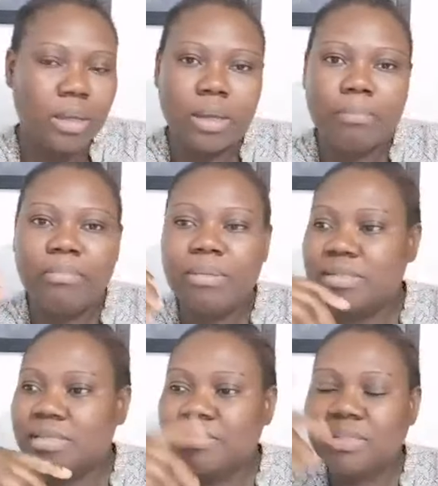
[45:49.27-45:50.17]
maybe
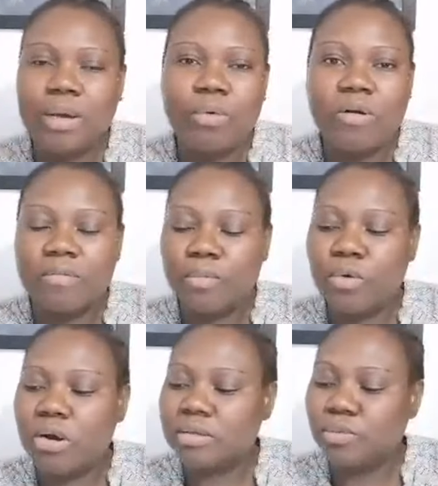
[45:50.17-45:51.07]
something that
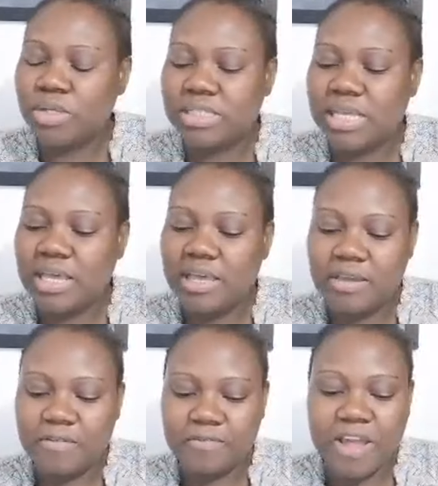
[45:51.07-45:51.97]
worth
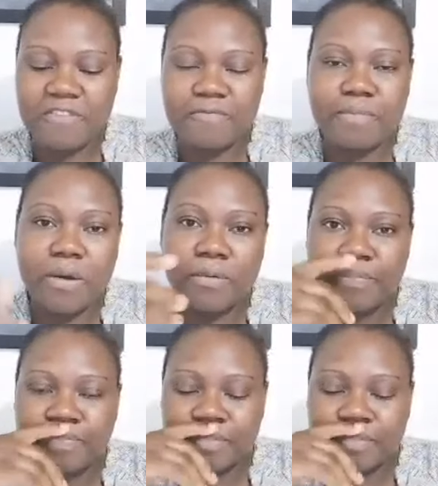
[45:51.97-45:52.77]
a £5,